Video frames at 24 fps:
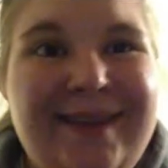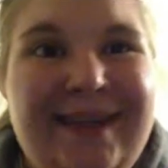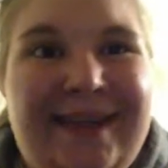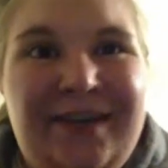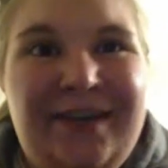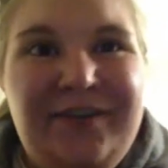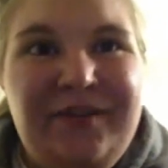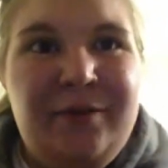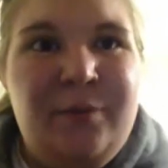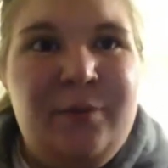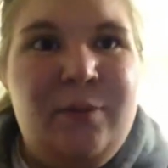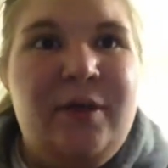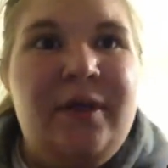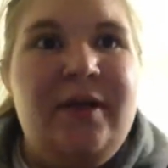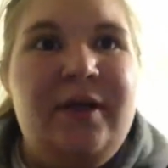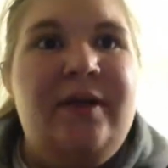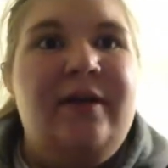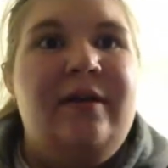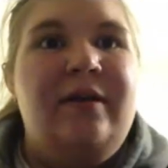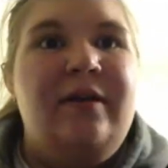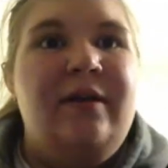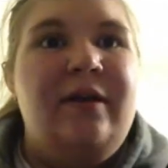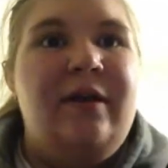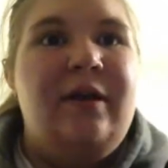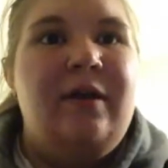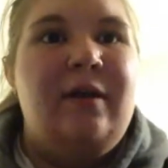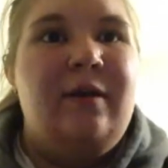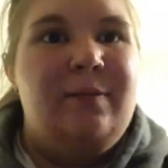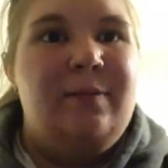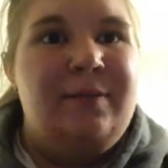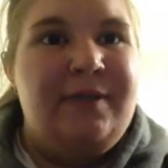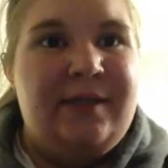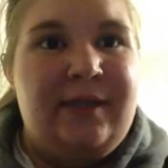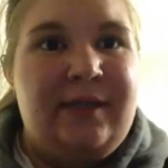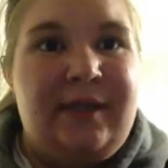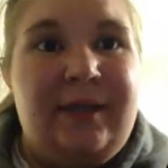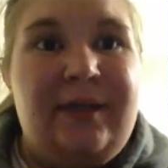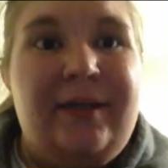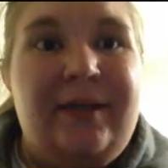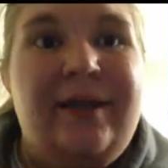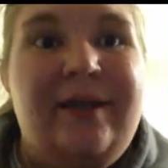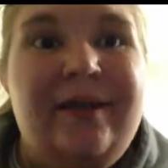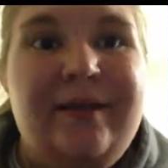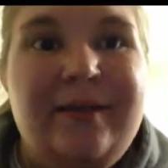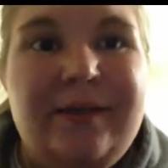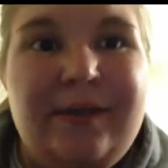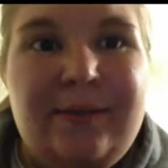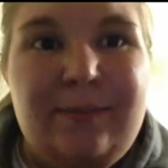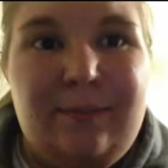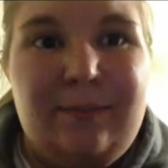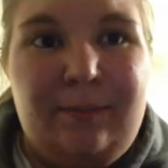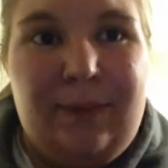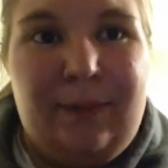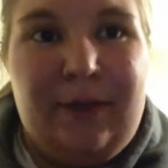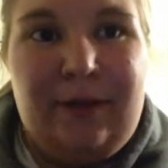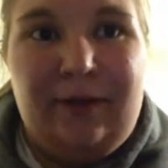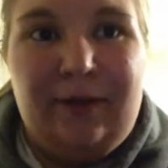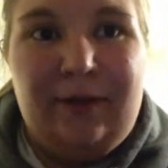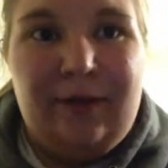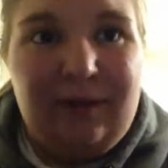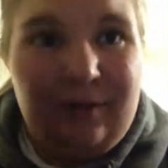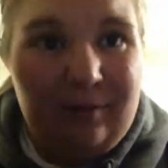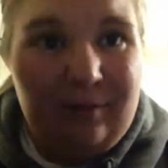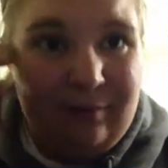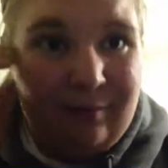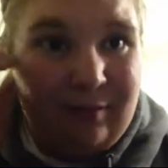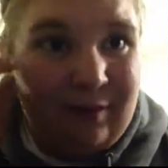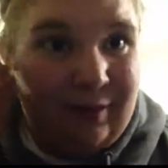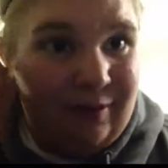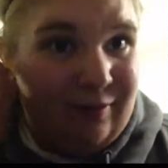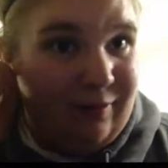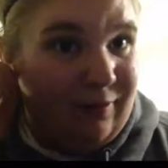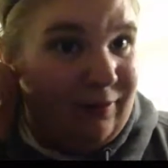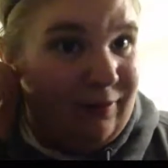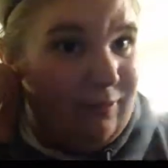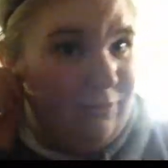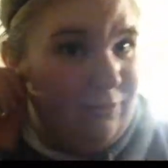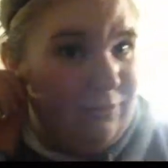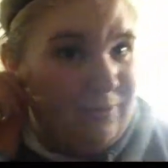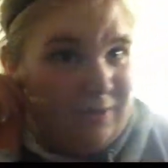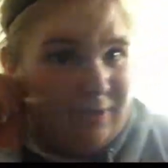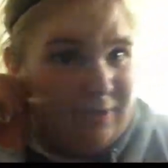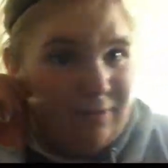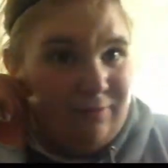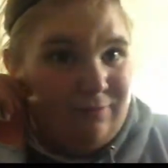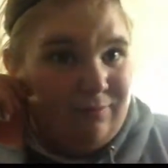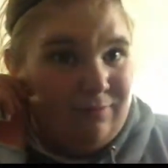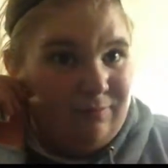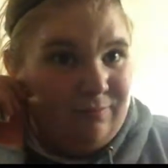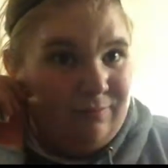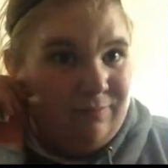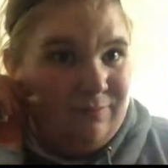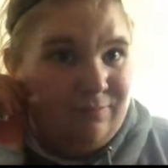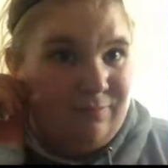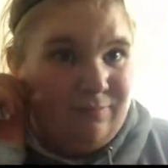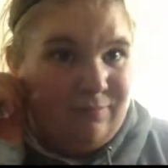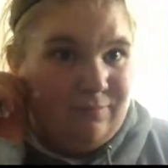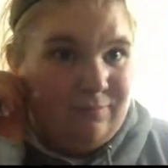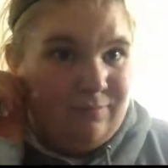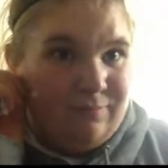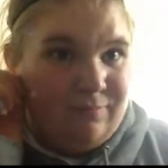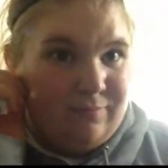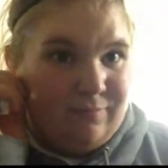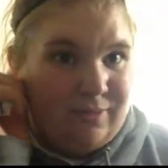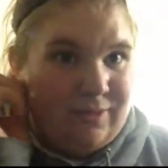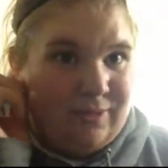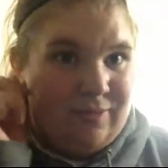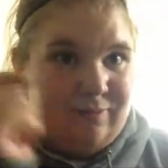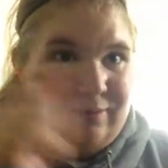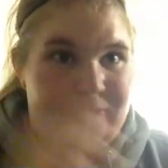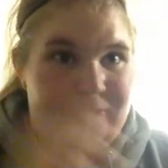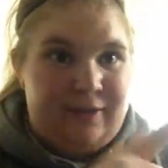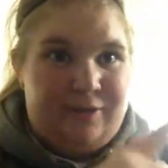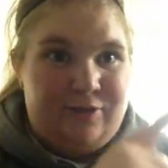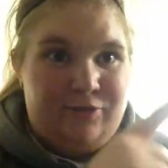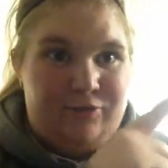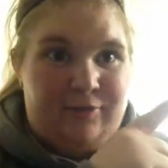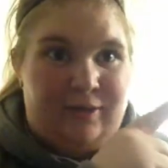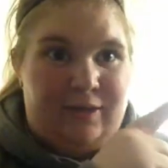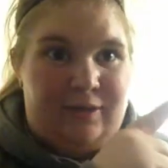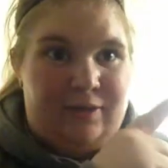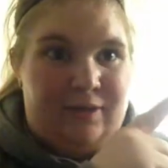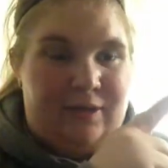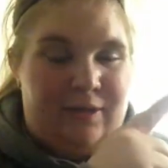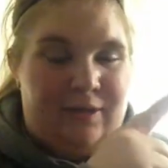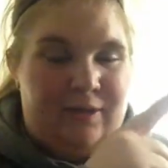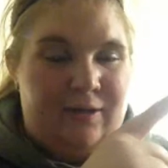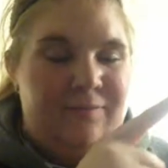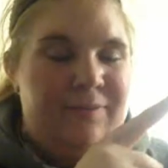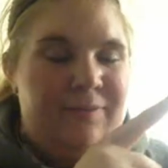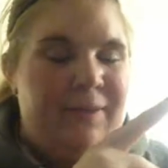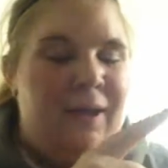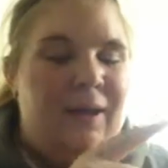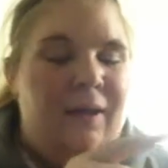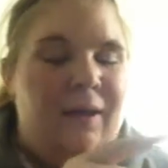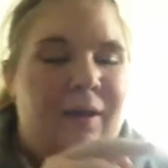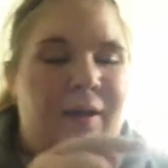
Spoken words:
Hey everyone, hope this lighting is better. I don't know, it looks like my light's right there.